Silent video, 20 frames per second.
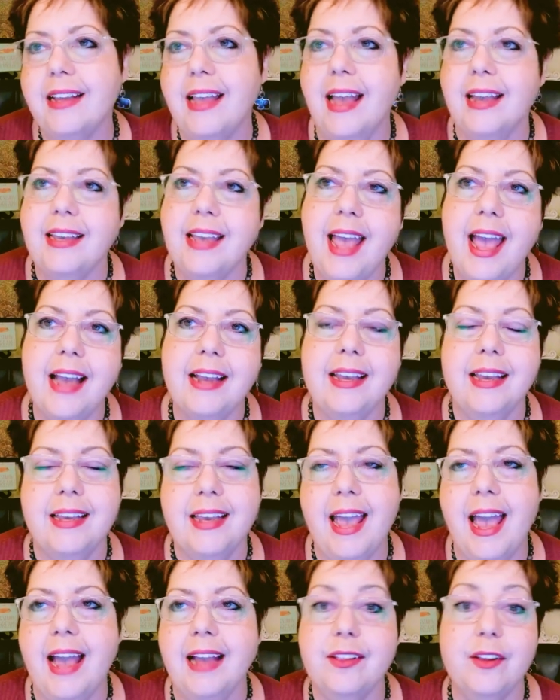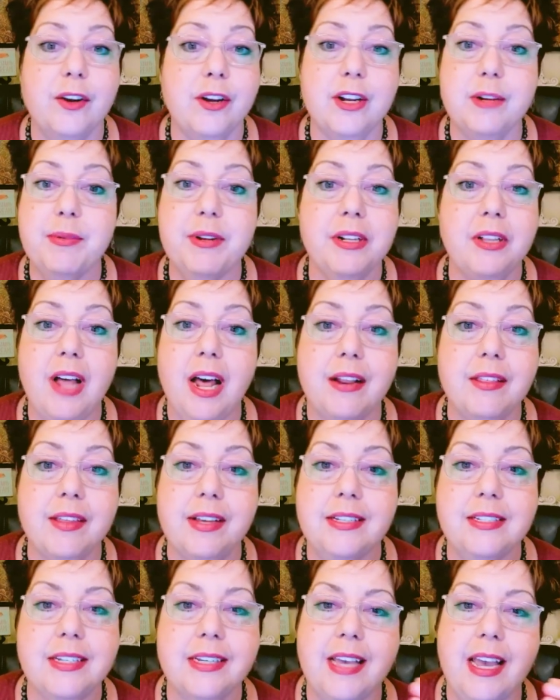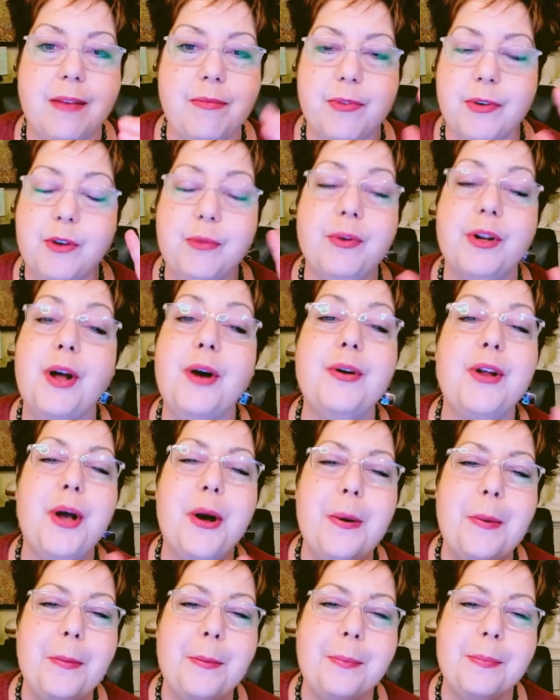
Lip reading: Yak, yak, yak, yak. There could have been a lot of things that came through, but oh no.